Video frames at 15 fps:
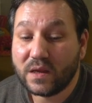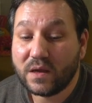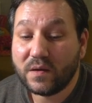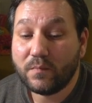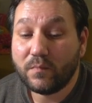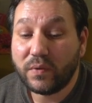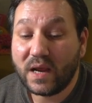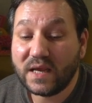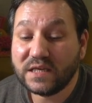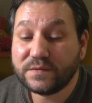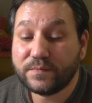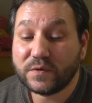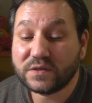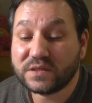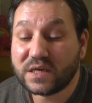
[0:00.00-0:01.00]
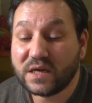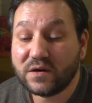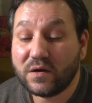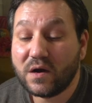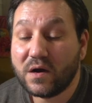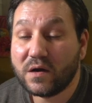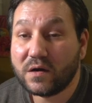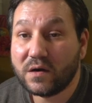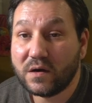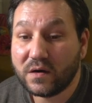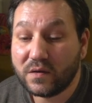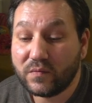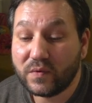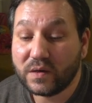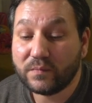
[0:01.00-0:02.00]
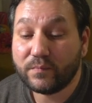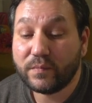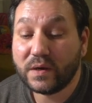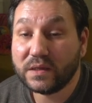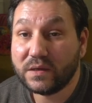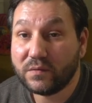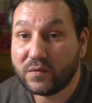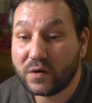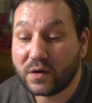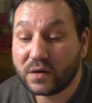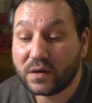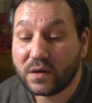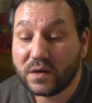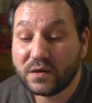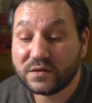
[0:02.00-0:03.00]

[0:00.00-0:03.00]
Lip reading: blind spots can occur when bodywork,